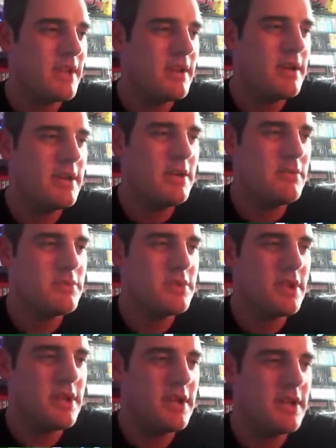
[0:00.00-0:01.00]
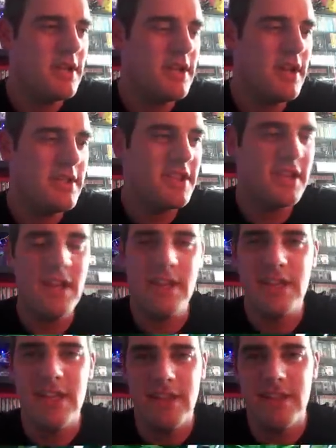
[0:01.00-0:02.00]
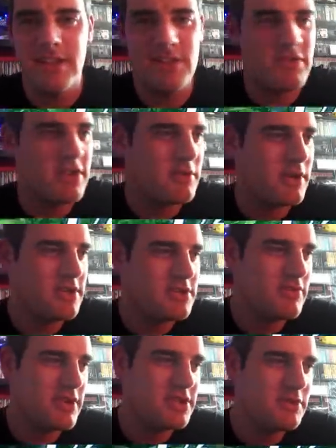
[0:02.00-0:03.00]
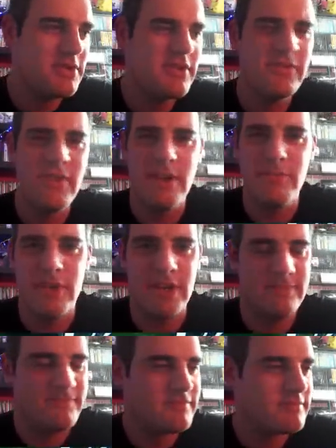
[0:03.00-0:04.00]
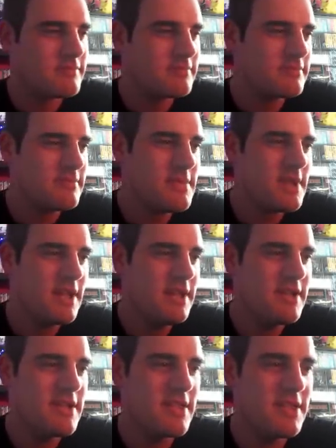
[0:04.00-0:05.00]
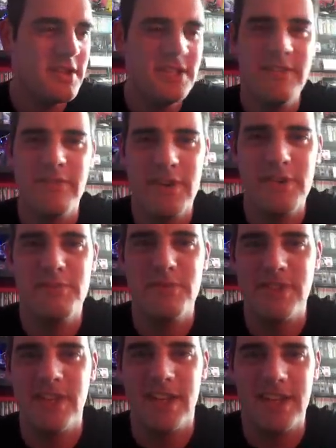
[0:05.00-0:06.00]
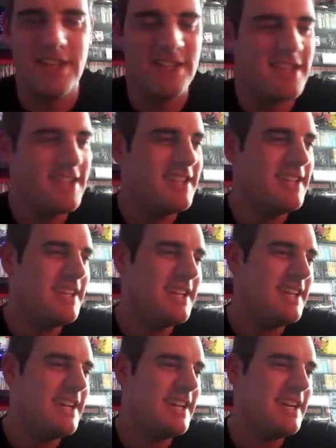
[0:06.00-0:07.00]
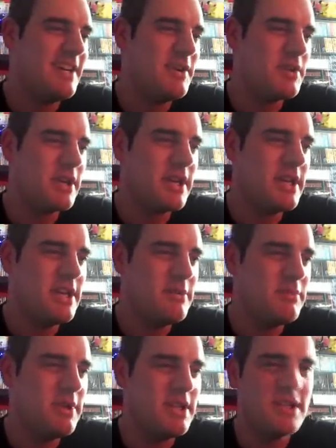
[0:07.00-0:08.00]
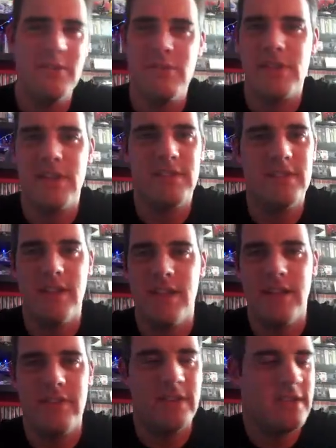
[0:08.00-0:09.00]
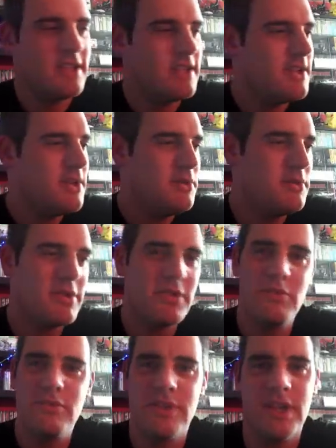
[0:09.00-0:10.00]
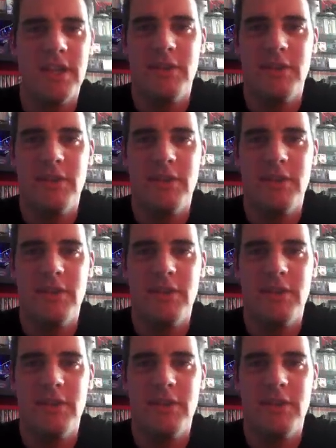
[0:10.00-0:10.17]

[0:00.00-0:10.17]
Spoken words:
I know. I think another key thing straight away that strikes you is the frame rate. 30 frames per second on a game in 2011. Who would have thought it?